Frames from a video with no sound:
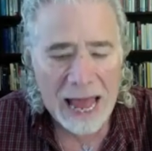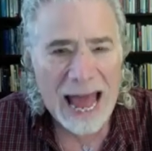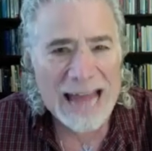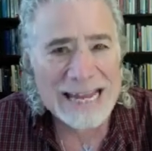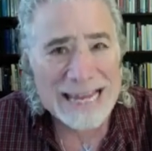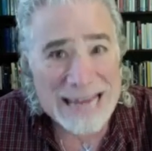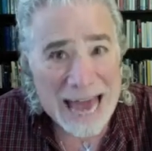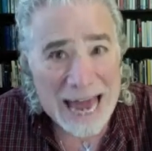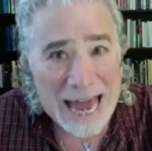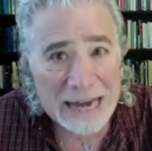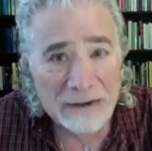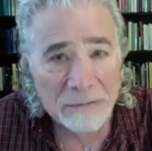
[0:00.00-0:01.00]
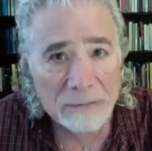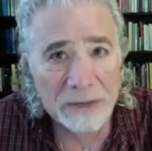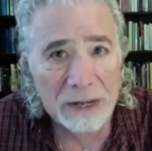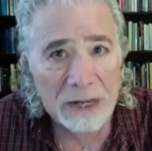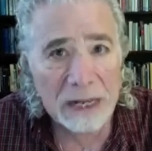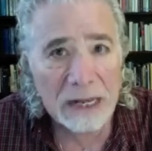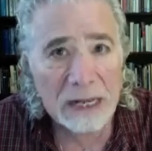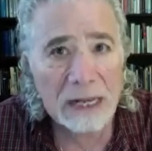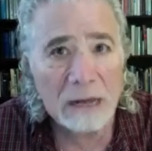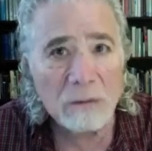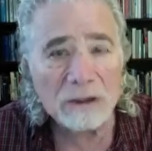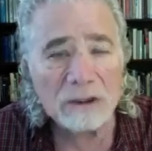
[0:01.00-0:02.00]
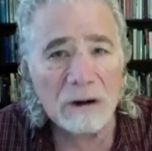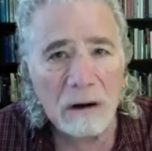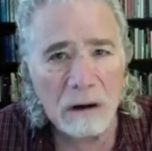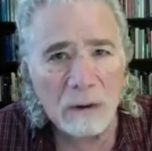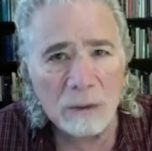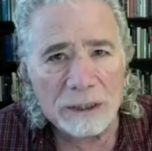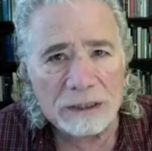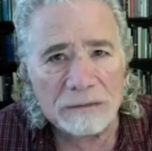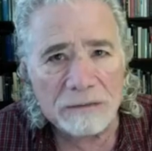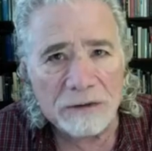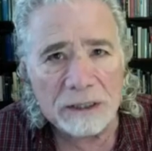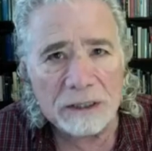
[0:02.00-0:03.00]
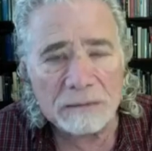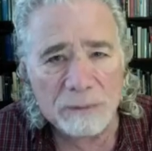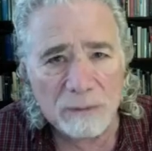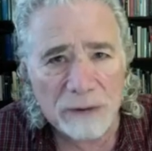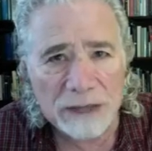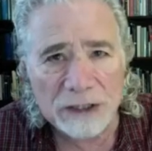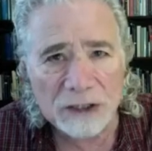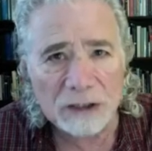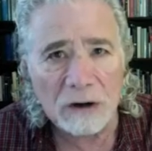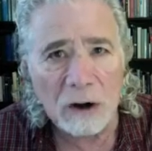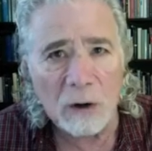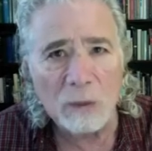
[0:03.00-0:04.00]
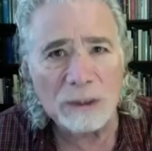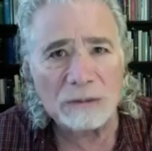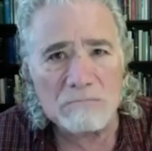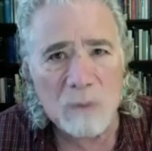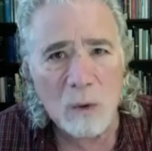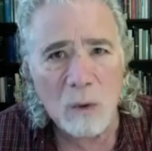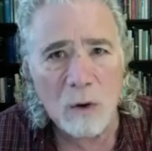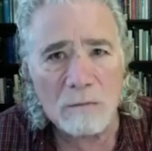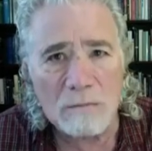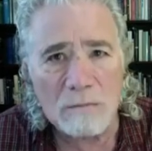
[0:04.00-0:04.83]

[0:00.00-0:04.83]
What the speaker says: And yet, he was always feeling pressure, always more,